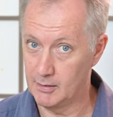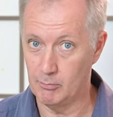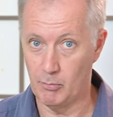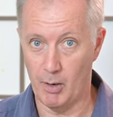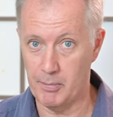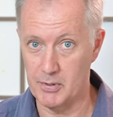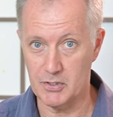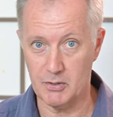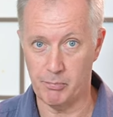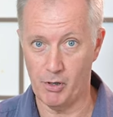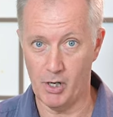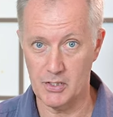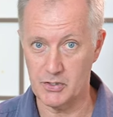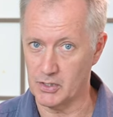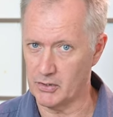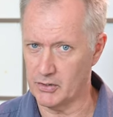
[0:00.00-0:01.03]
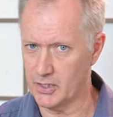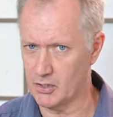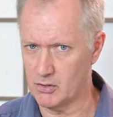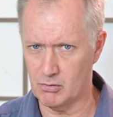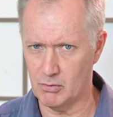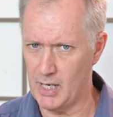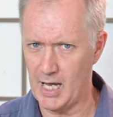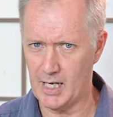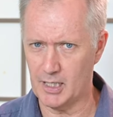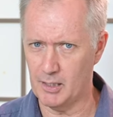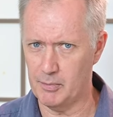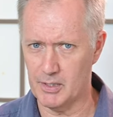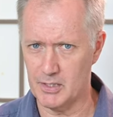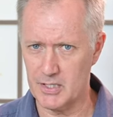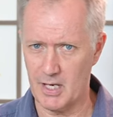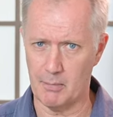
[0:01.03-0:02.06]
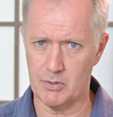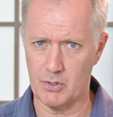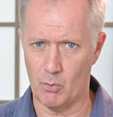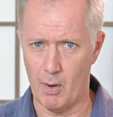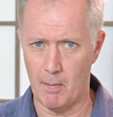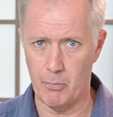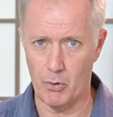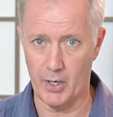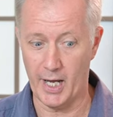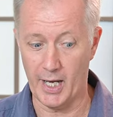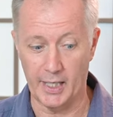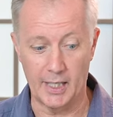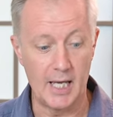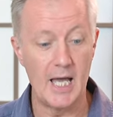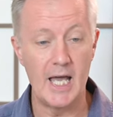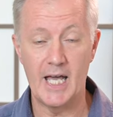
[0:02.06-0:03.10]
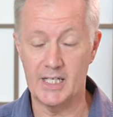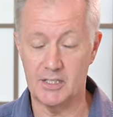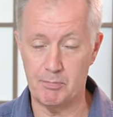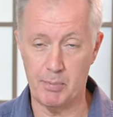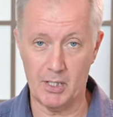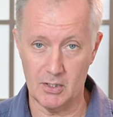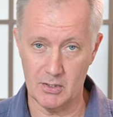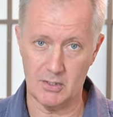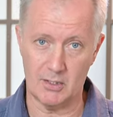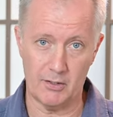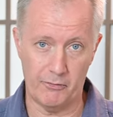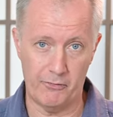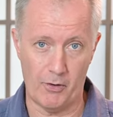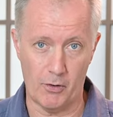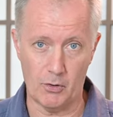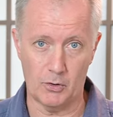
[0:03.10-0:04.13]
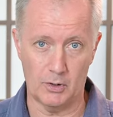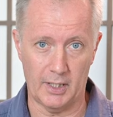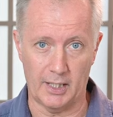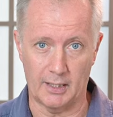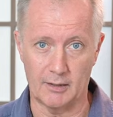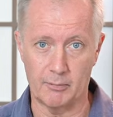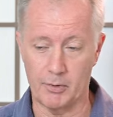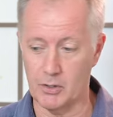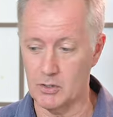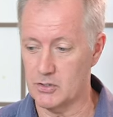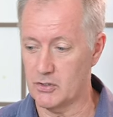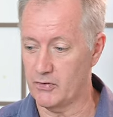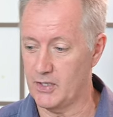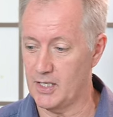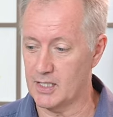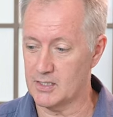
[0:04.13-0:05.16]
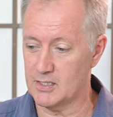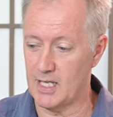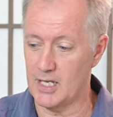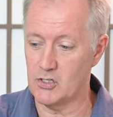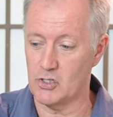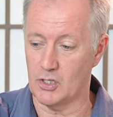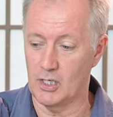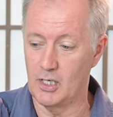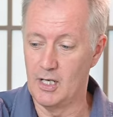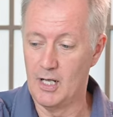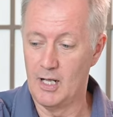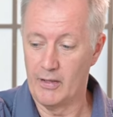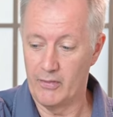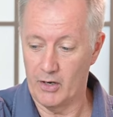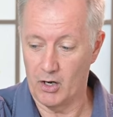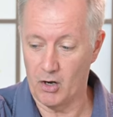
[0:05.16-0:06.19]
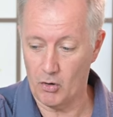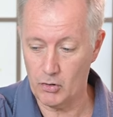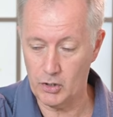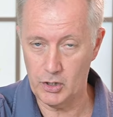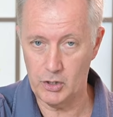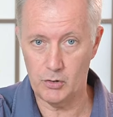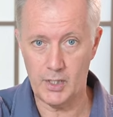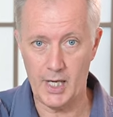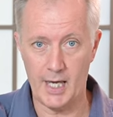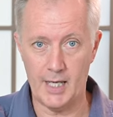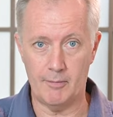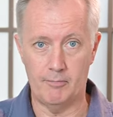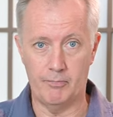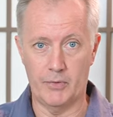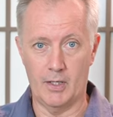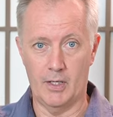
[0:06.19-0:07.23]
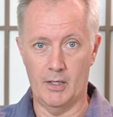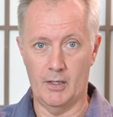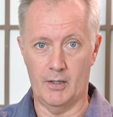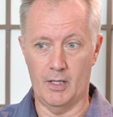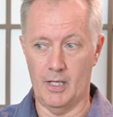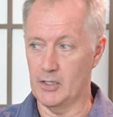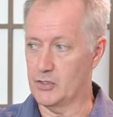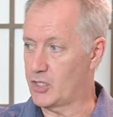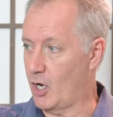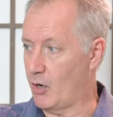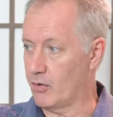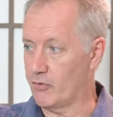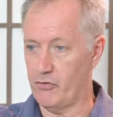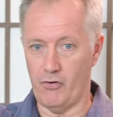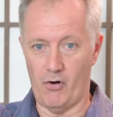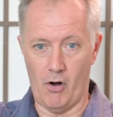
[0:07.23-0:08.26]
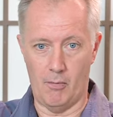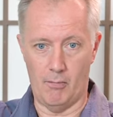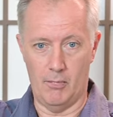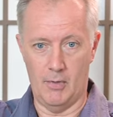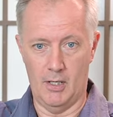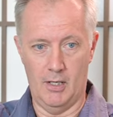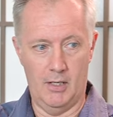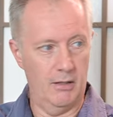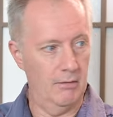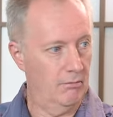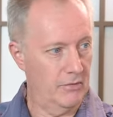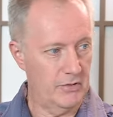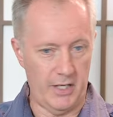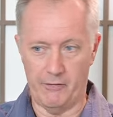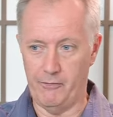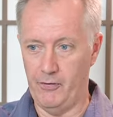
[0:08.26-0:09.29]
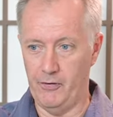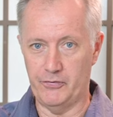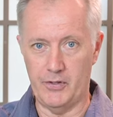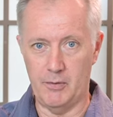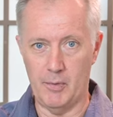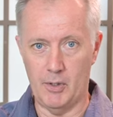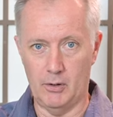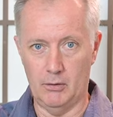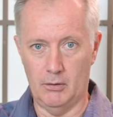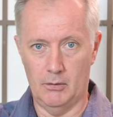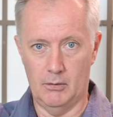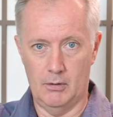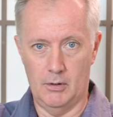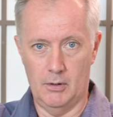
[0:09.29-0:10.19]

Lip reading: Might be surprising to think, sure, how can it be the same as a 1.8? It's because of the focal length, because of the extension. The longer you get, it's going from, say, 50 mil